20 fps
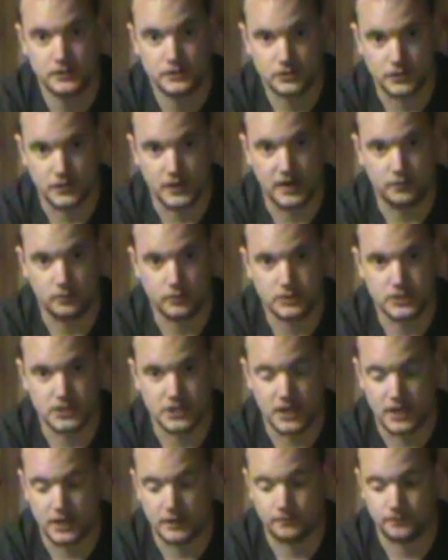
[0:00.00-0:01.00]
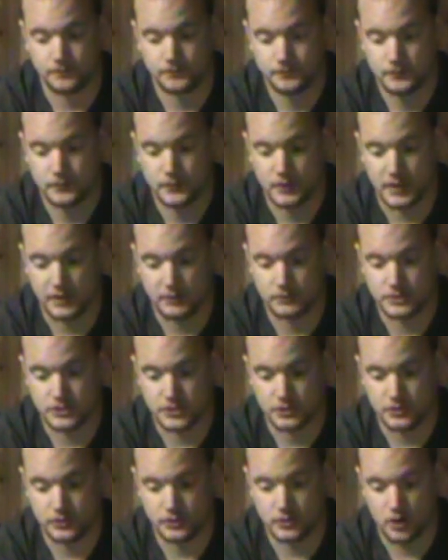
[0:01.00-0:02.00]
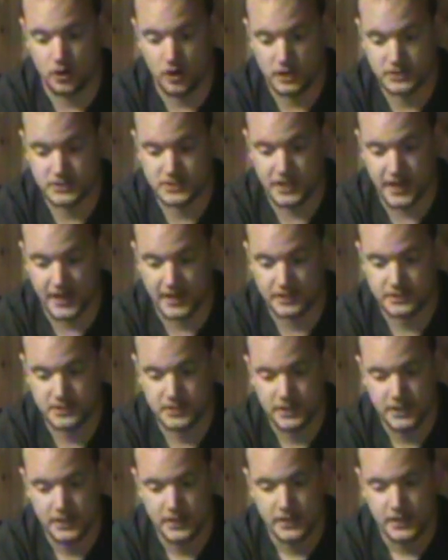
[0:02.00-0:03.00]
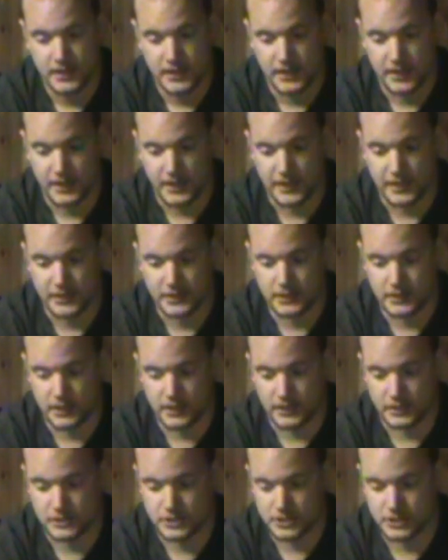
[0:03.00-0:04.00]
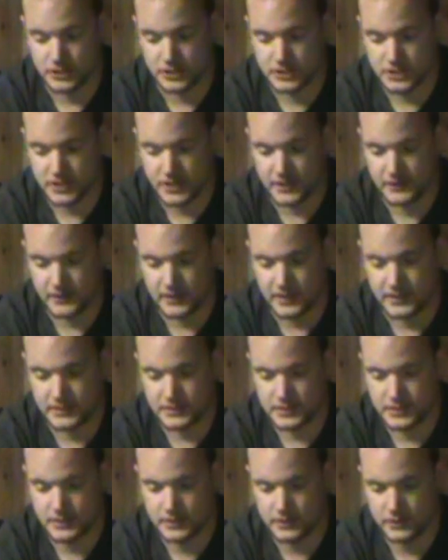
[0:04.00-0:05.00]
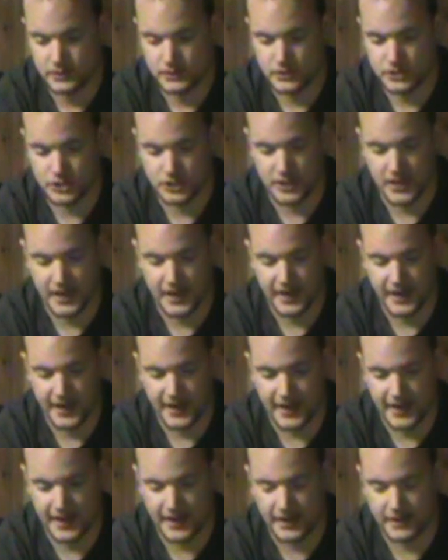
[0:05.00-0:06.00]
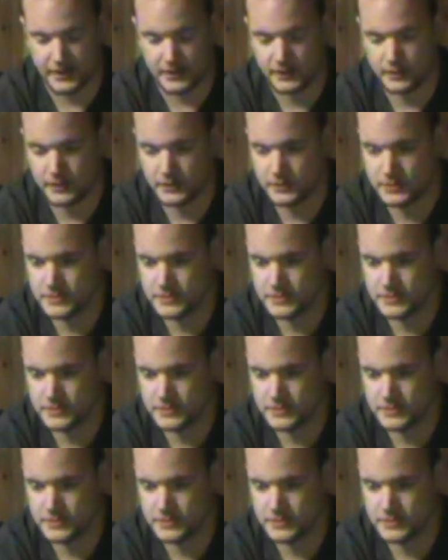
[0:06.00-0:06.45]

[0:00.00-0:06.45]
So that was a good contact. And she said that she had